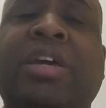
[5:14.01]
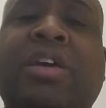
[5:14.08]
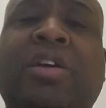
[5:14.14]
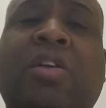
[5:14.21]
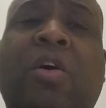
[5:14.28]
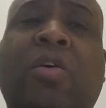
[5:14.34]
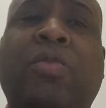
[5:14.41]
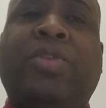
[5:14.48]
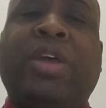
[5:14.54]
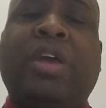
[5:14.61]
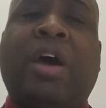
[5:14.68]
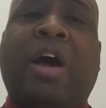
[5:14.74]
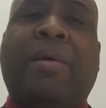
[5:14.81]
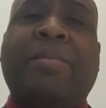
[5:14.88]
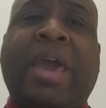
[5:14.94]

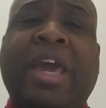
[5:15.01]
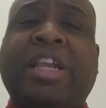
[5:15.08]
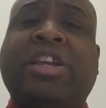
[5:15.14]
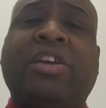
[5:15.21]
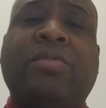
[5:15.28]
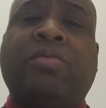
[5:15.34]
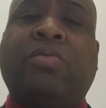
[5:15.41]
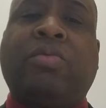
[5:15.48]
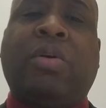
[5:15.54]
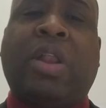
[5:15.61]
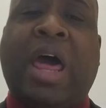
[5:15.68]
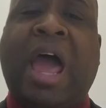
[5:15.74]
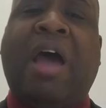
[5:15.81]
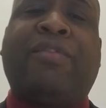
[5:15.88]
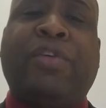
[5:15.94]
the agent will
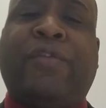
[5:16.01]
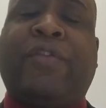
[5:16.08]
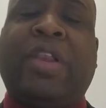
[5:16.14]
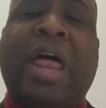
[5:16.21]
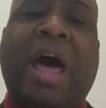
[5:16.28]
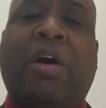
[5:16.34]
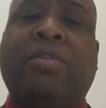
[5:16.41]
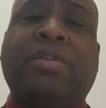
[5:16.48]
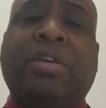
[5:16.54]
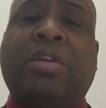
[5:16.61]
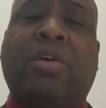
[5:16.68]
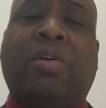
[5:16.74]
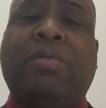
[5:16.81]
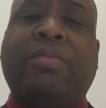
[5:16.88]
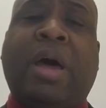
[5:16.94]
have you fill out,
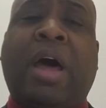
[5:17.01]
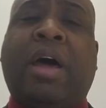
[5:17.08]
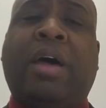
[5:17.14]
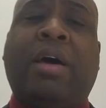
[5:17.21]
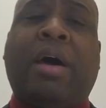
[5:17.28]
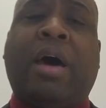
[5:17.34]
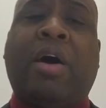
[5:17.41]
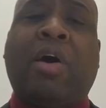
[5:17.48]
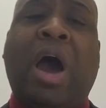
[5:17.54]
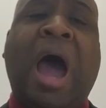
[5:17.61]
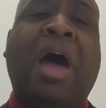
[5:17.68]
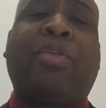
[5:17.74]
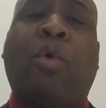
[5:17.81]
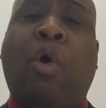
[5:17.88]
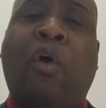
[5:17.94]

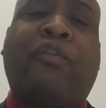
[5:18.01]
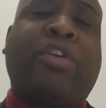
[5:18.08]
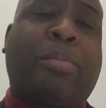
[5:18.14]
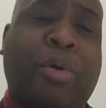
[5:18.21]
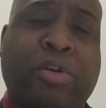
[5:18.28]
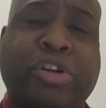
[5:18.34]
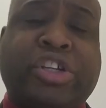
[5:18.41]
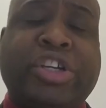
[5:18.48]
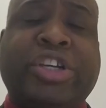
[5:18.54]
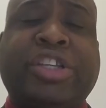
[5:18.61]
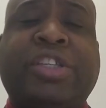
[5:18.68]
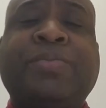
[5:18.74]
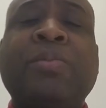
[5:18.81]
either offer to purchase